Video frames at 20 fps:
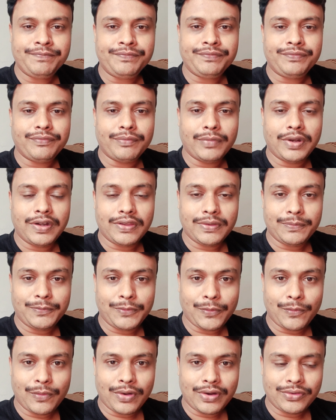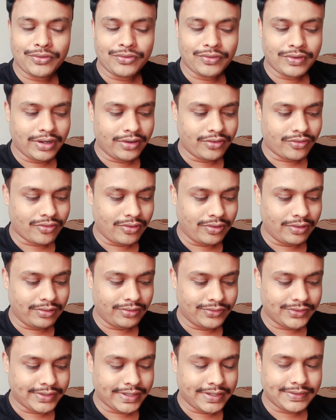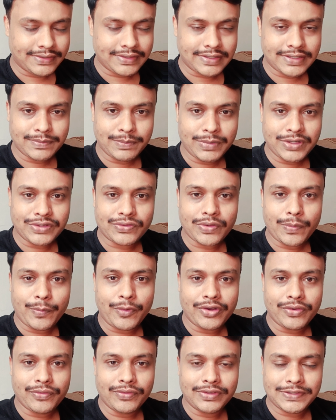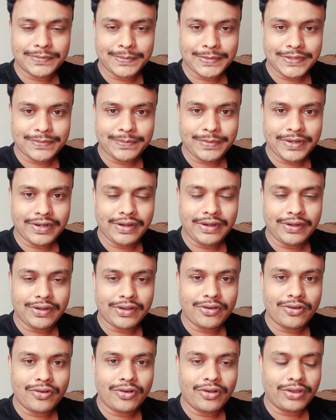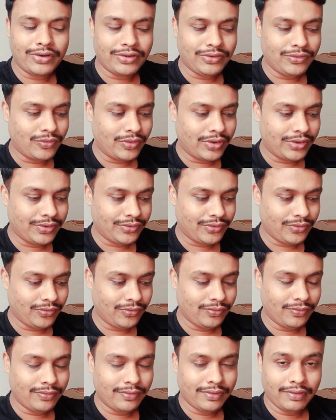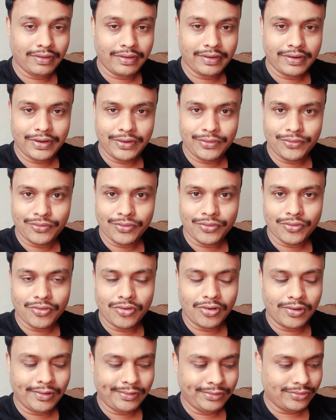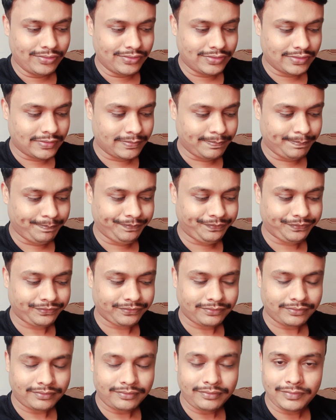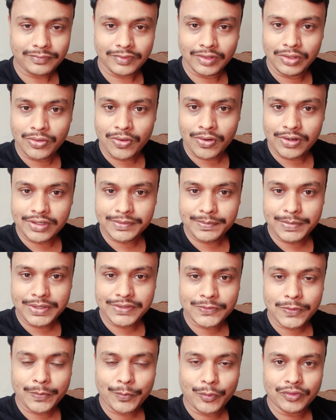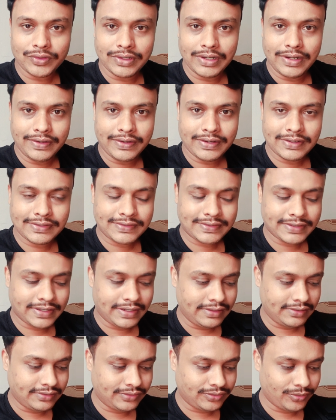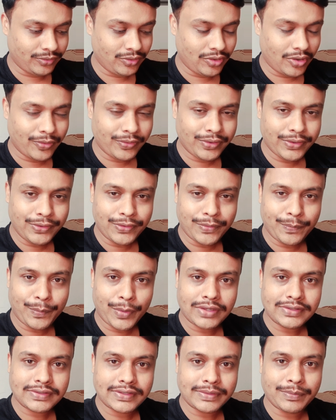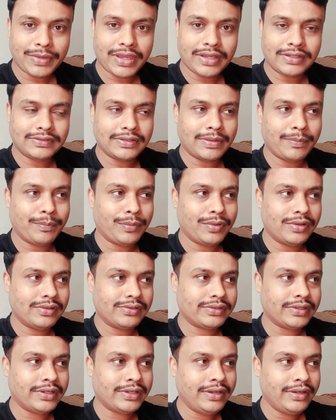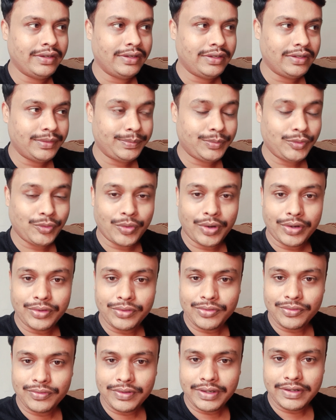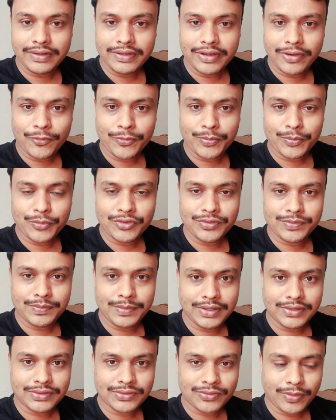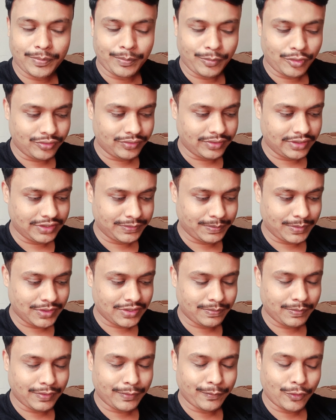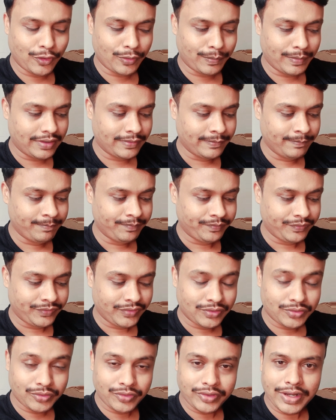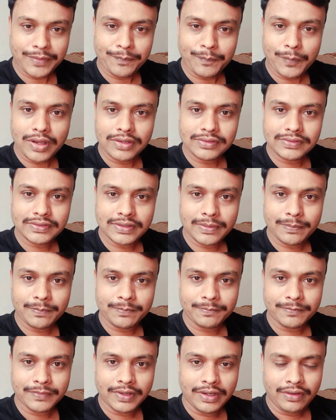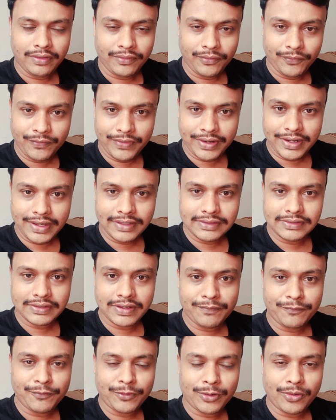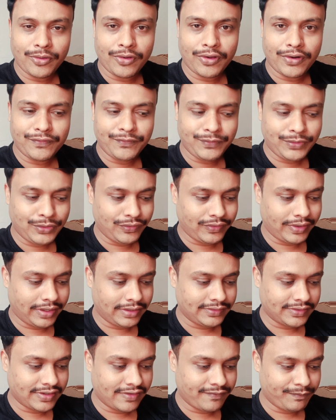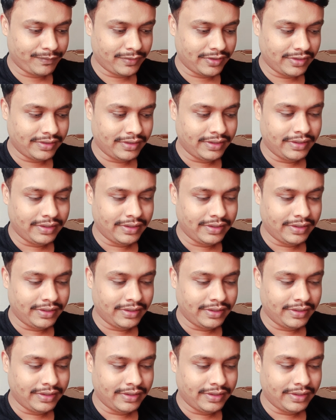But if you want to get all those answers based upon your specific data, or you want to get to know all those knowledge based upon the latest skills, so you have need to pass some examples if you want to get the output based upon the specific format. So you can pass some one example or few example.